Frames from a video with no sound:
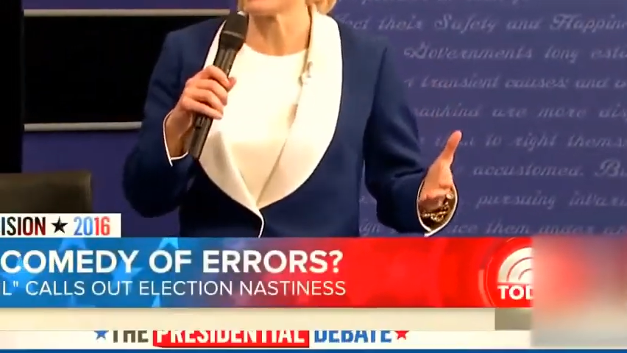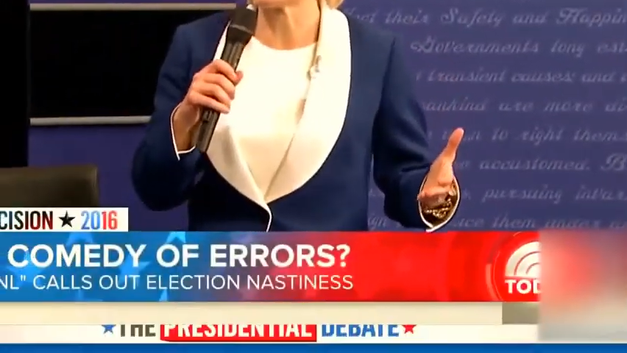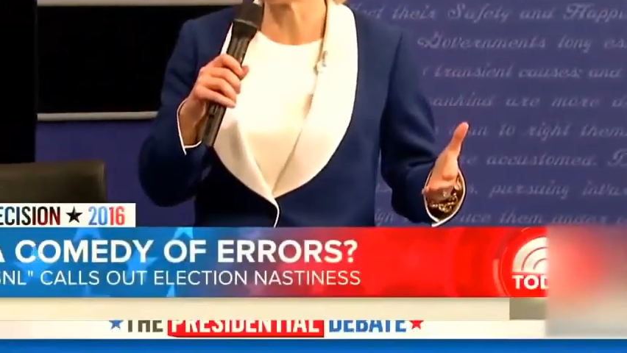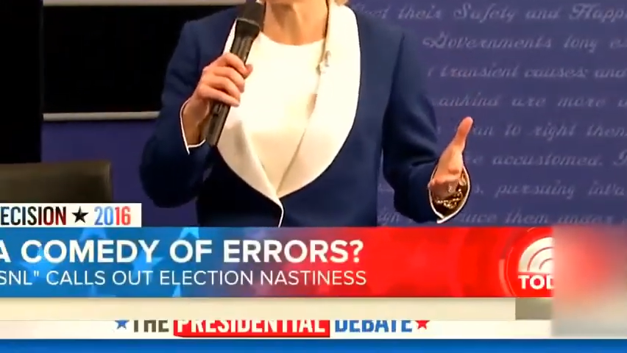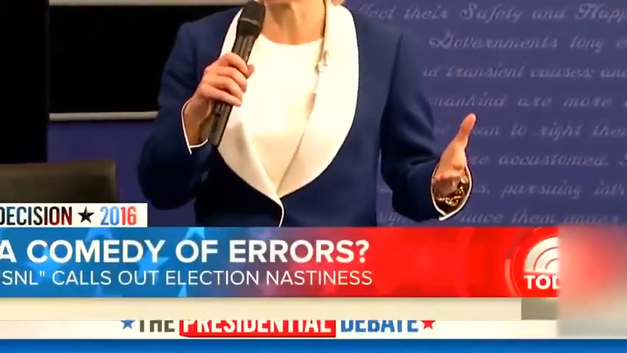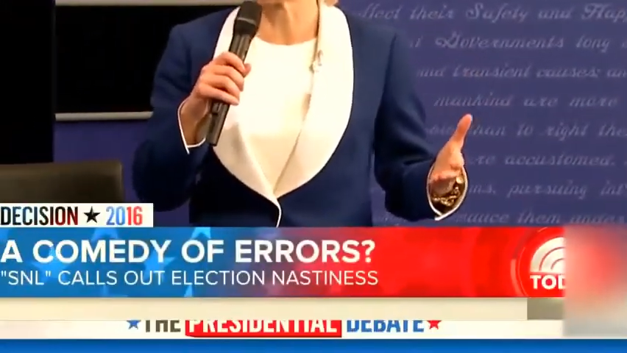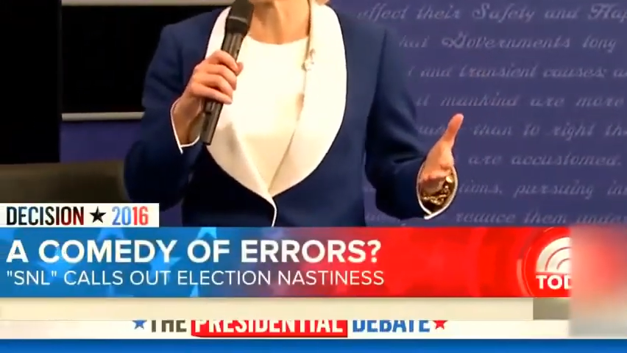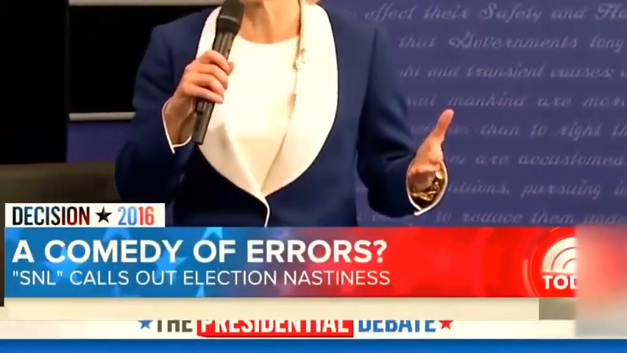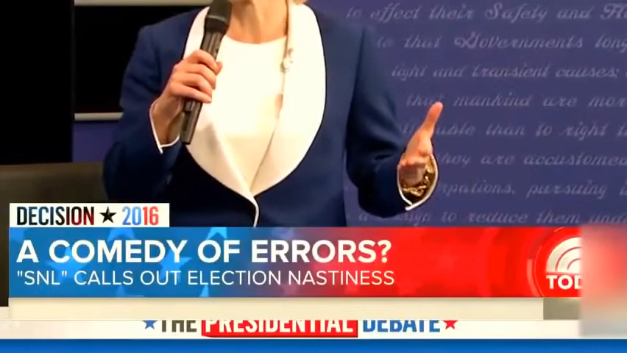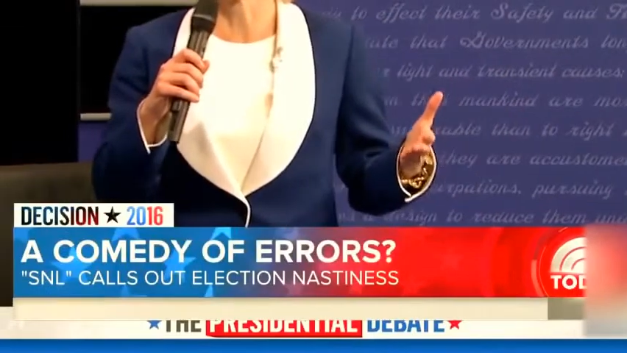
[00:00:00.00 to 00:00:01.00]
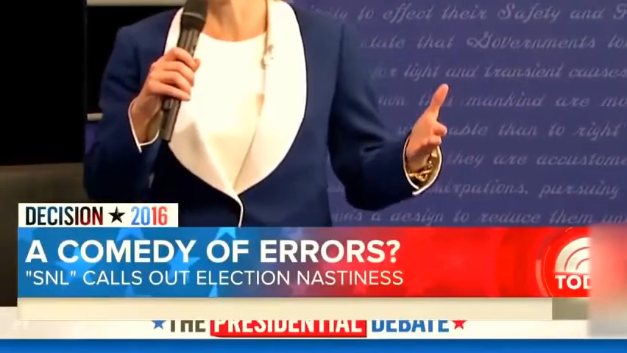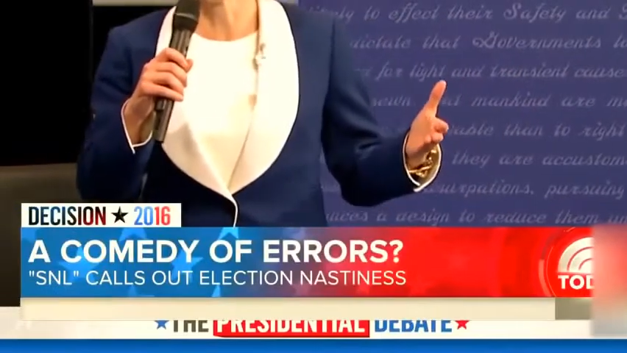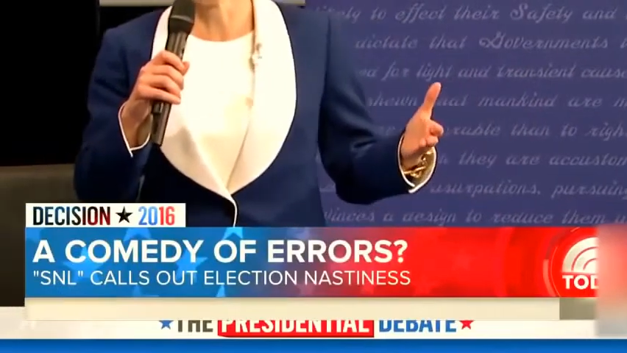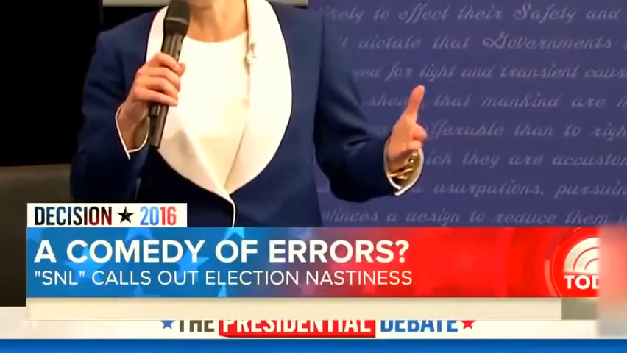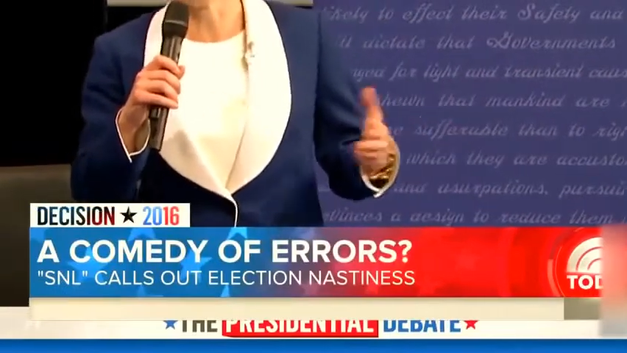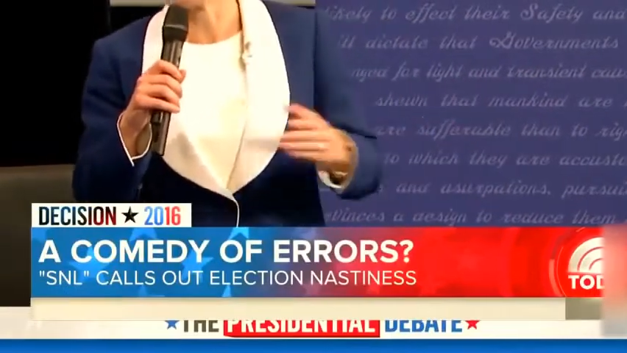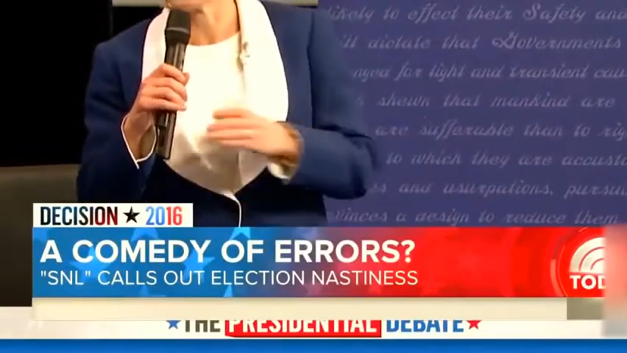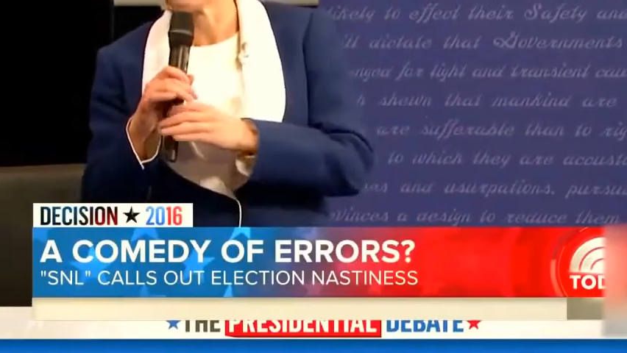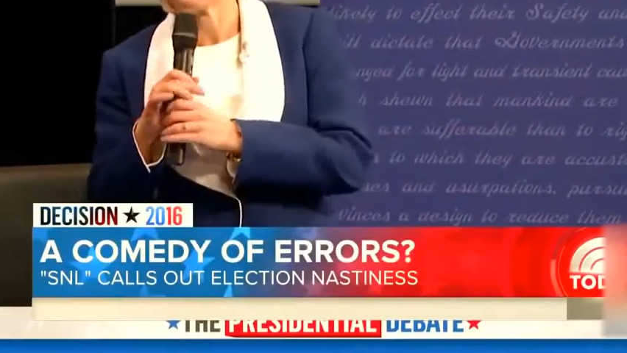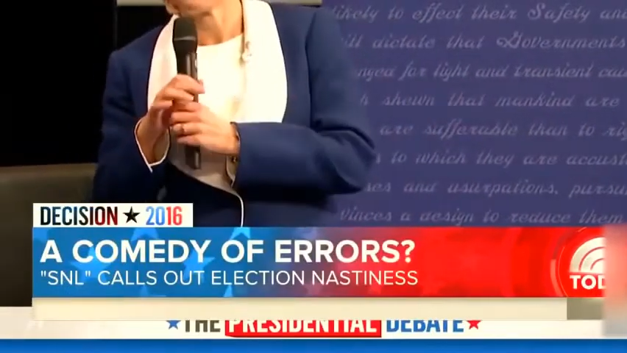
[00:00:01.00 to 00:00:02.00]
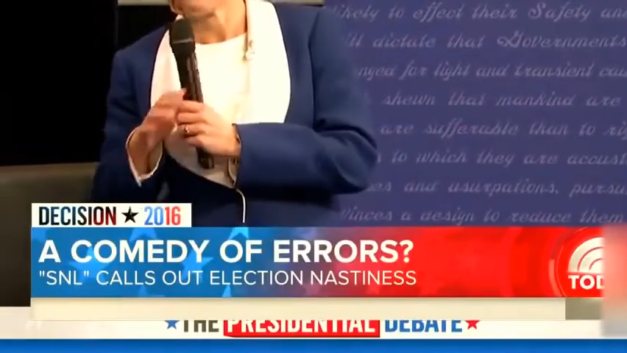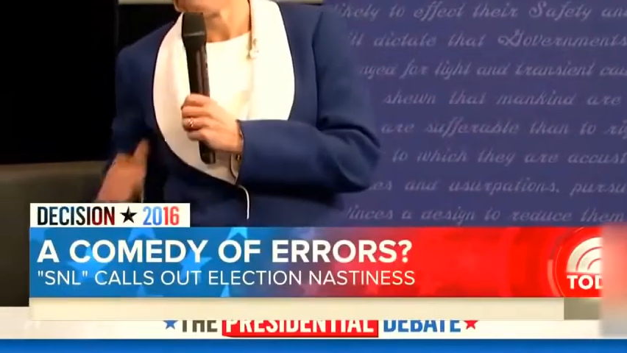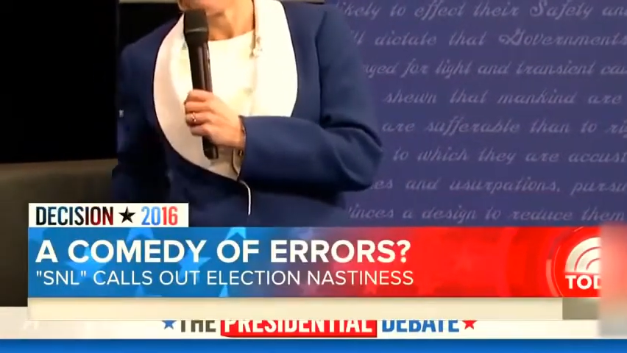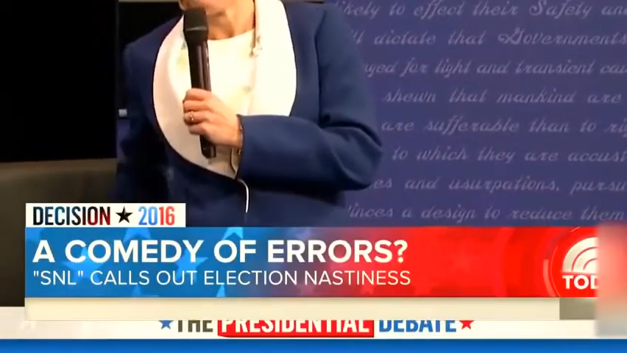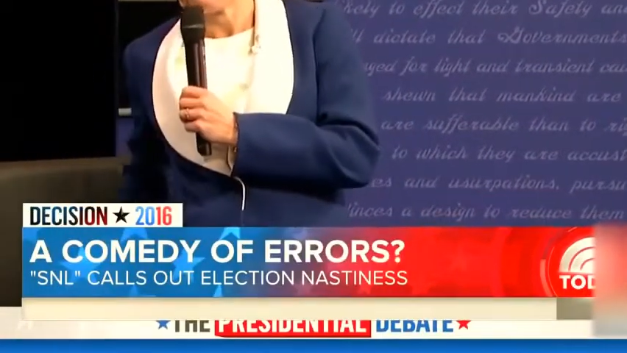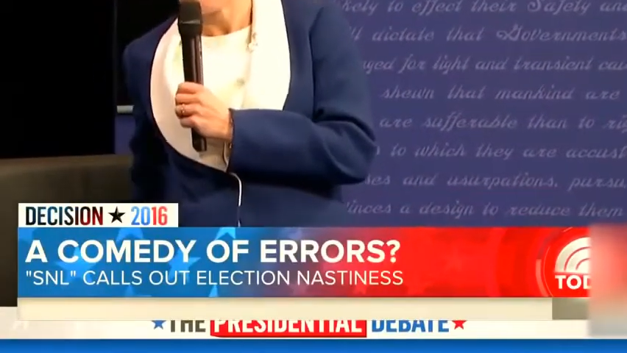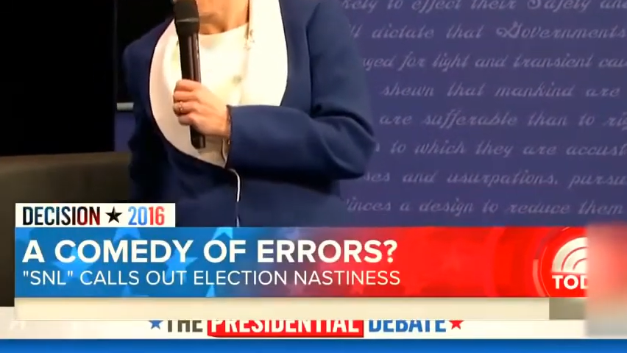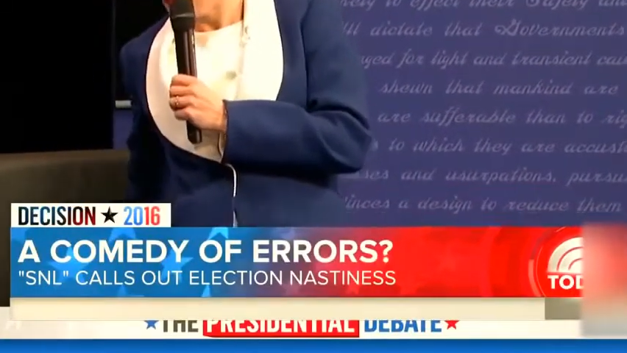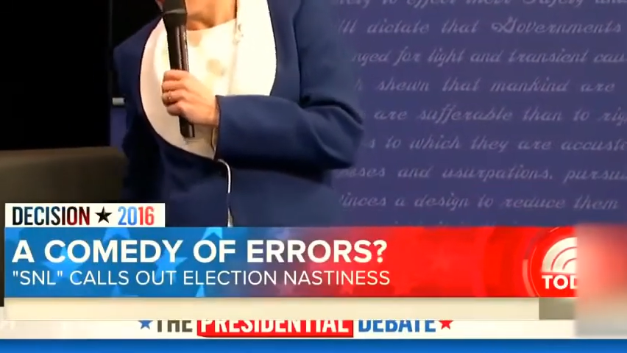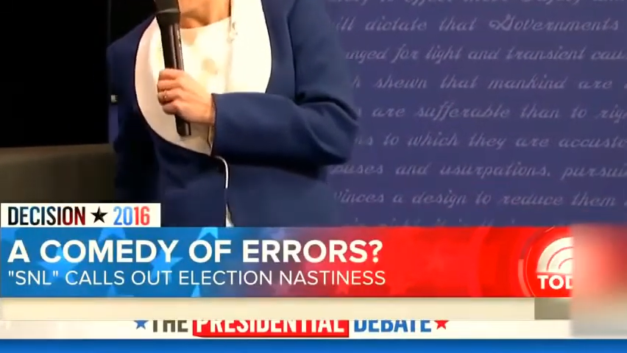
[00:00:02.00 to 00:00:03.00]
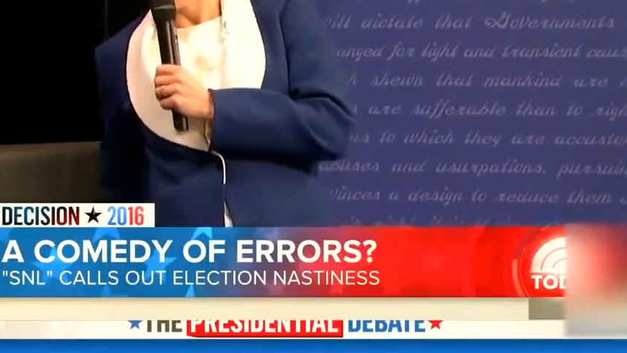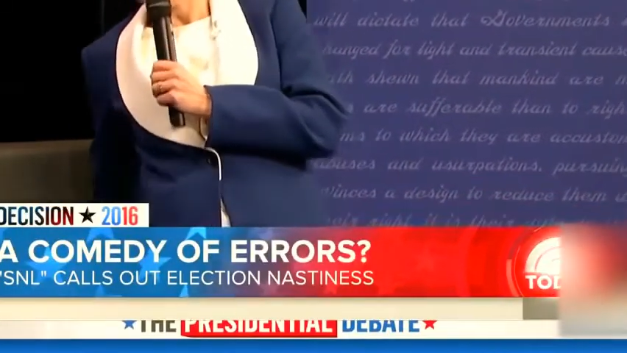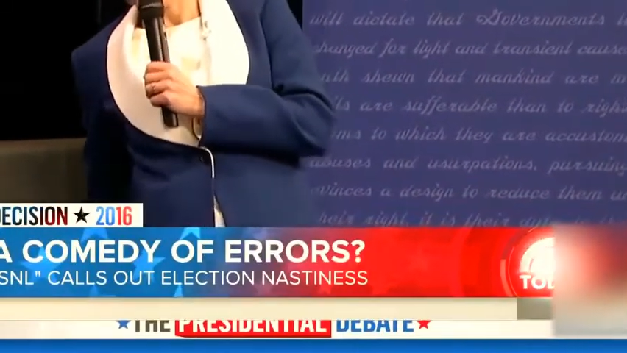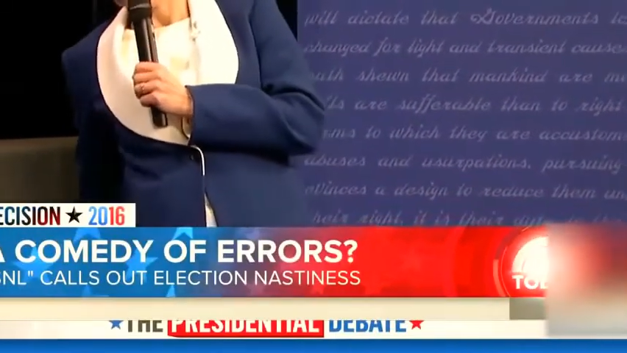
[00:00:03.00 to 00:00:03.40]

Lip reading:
No face is visible, so there are no lips to read.